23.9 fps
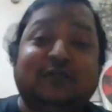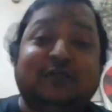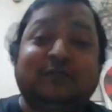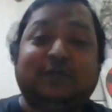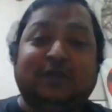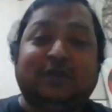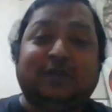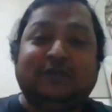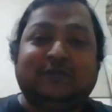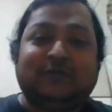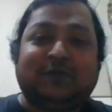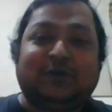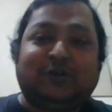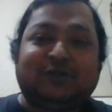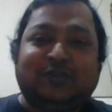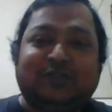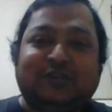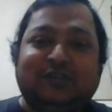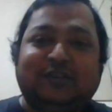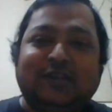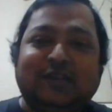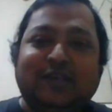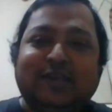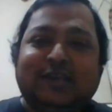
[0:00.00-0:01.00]
in, I believe, because
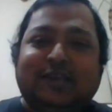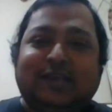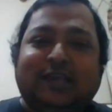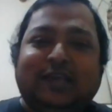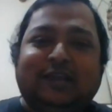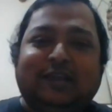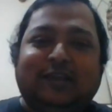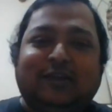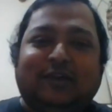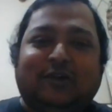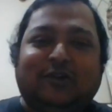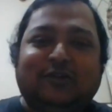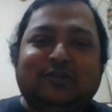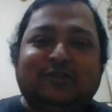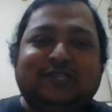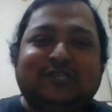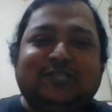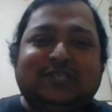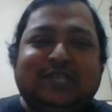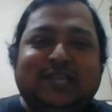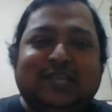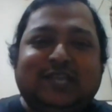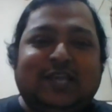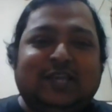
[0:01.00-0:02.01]
in on
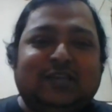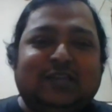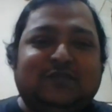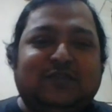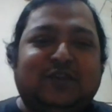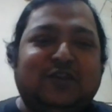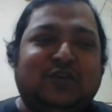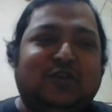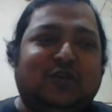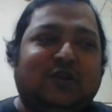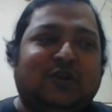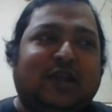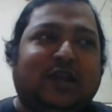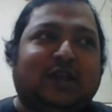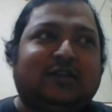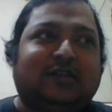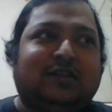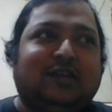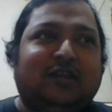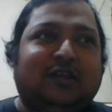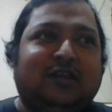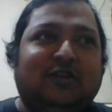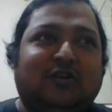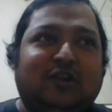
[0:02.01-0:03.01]
stage, when you're
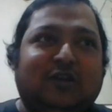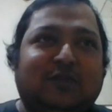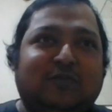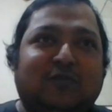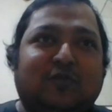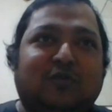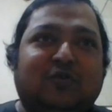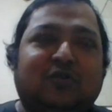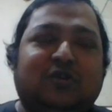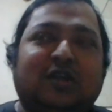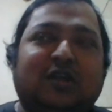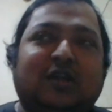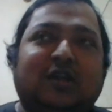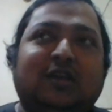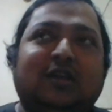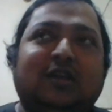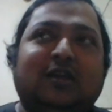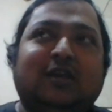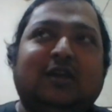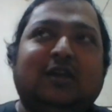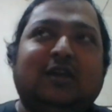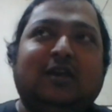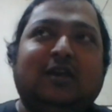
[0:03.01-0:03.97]
acting or emoting,